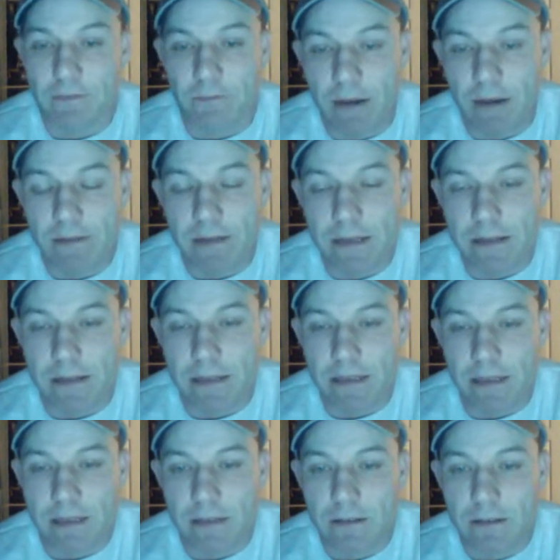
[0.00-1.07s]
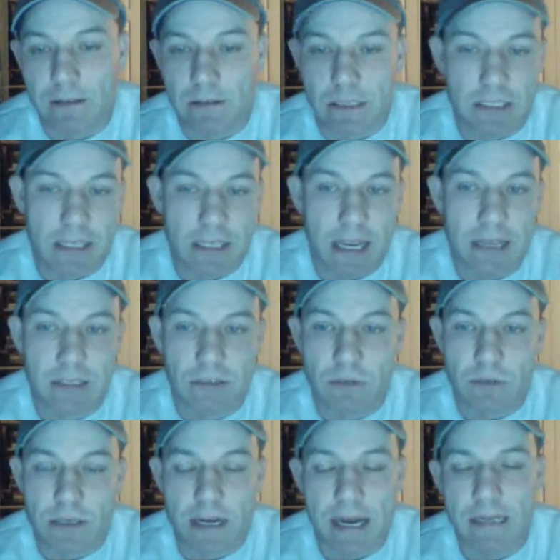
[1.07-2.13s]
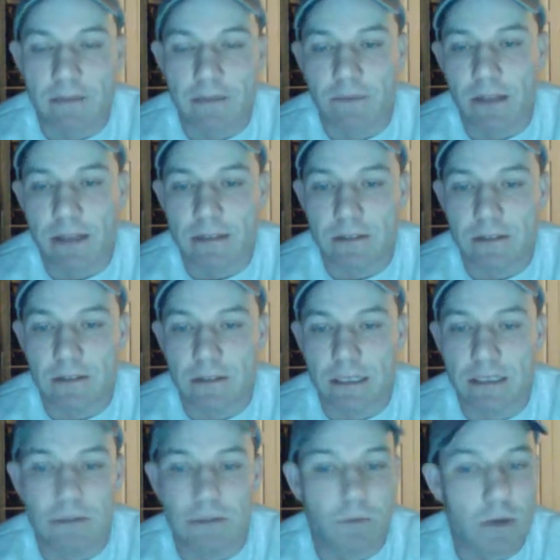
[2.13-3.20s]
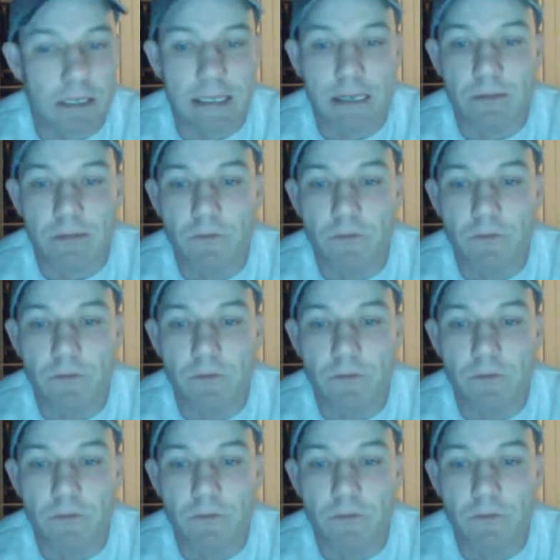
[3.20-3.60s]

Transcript: very. These cases were kind of like he didn't want to get